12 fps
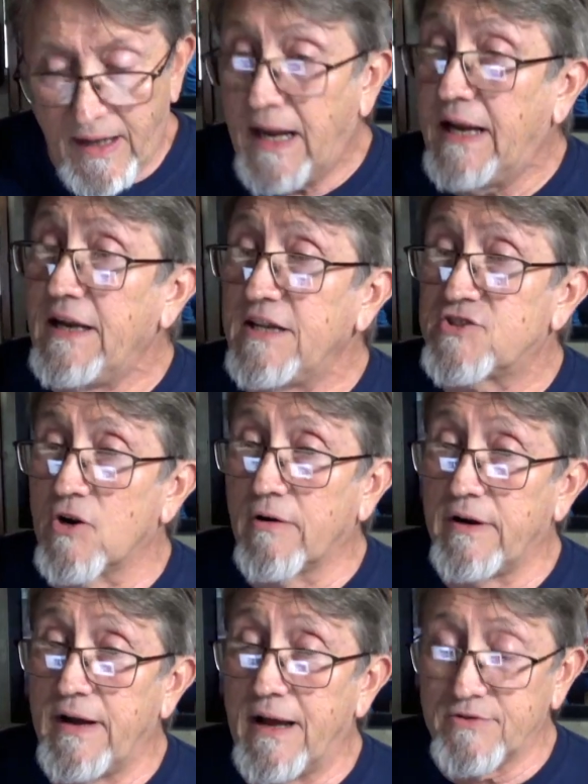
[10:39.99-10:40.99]
NHR
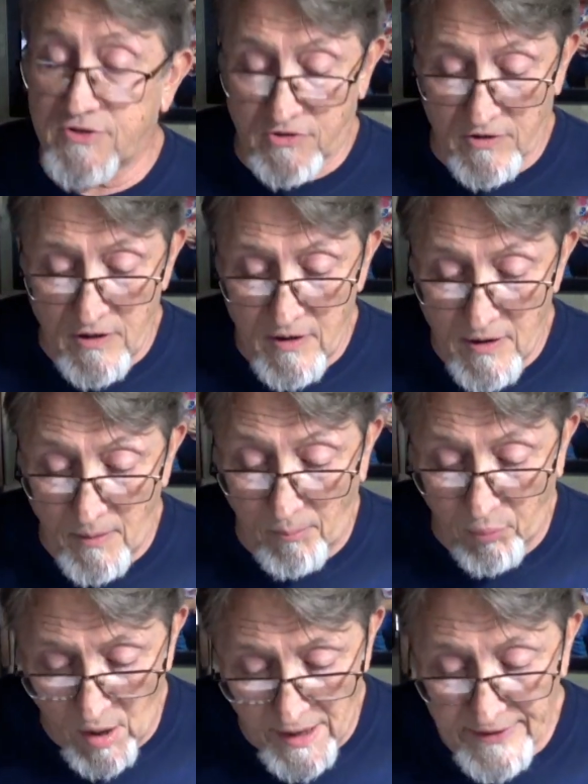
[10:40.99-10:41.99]
announcer
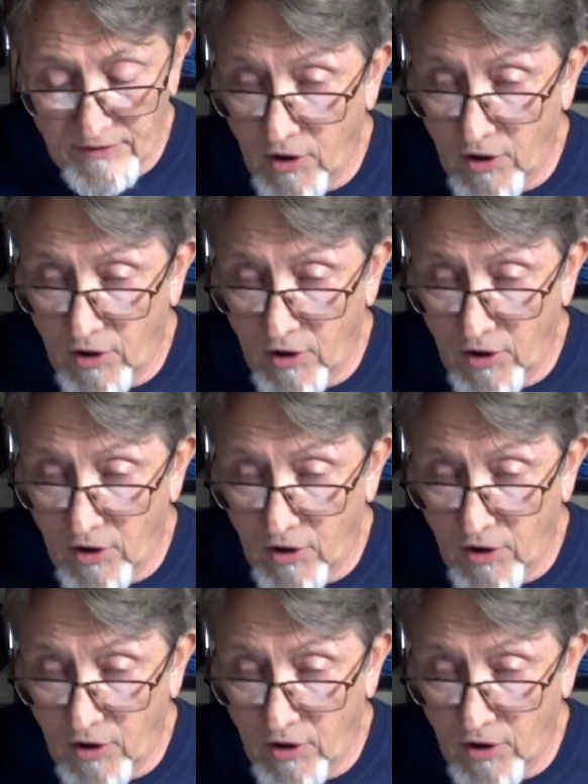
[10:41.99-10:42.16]
Brian